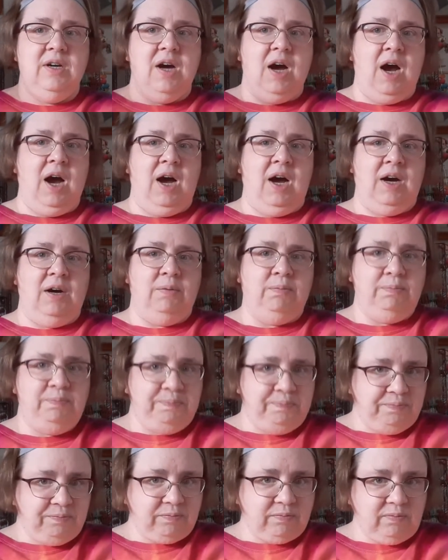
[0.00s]

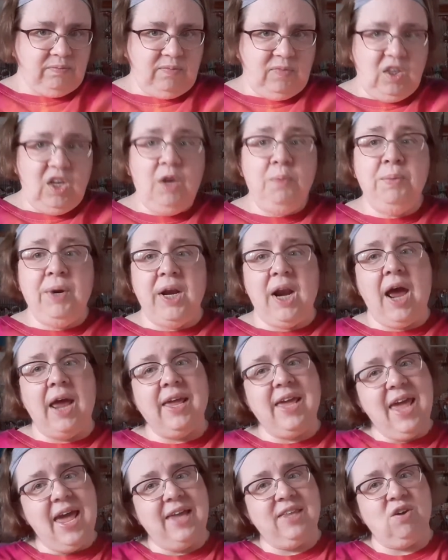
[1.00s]
But I
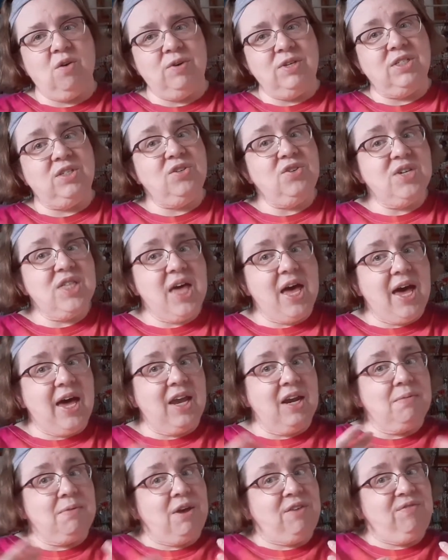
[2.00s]
can't always do
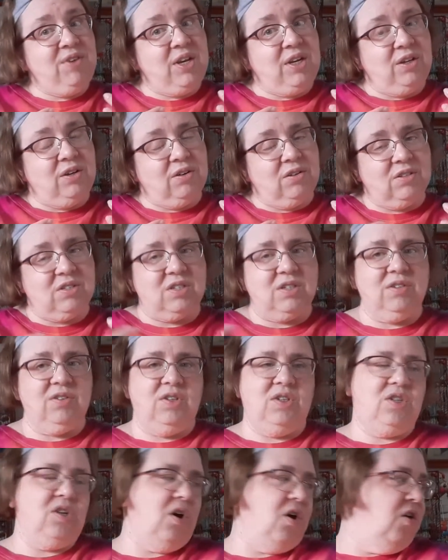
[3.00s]
that in my videos,
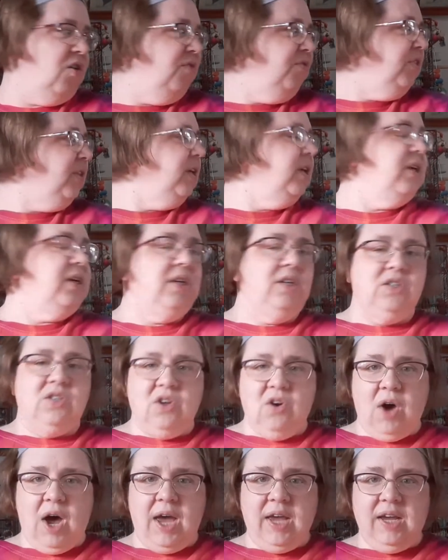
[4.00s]
and so
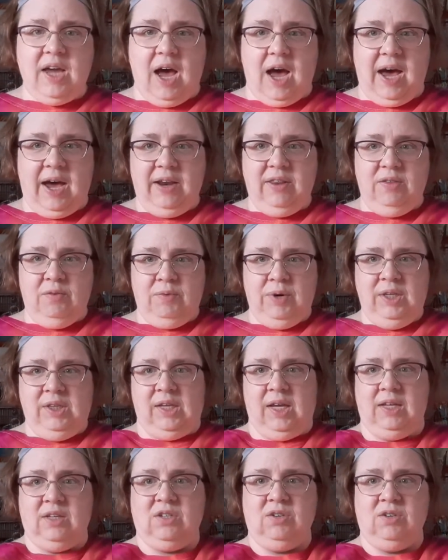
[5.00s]
I got the ring light.